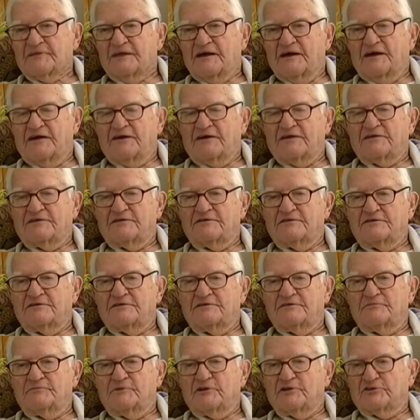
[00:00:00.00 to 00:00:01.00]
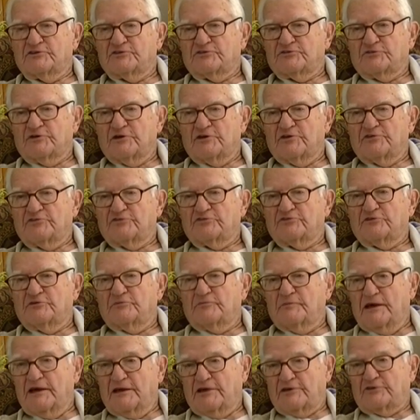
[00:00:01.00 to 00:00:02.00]
and
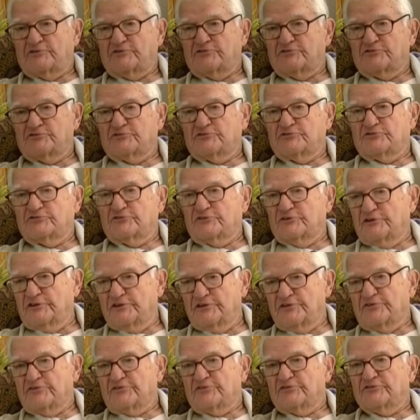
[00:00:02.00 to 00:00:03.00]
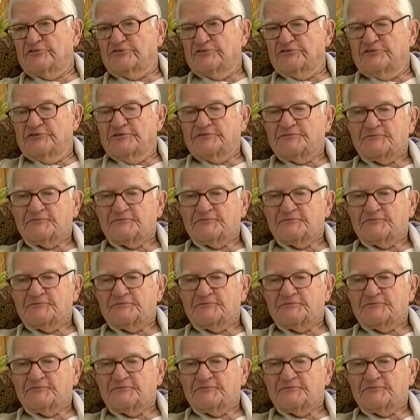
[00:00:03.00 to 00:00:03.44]
managers and leaders.